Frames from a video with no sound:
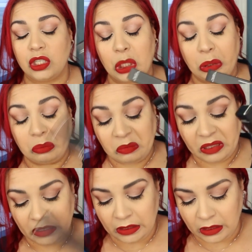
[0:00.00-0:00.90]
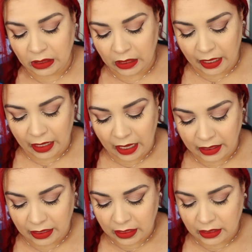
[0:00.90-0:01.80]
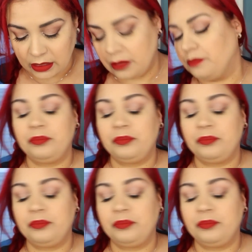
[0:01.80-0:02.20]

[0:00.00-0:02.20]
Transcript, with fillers: So glad I got this.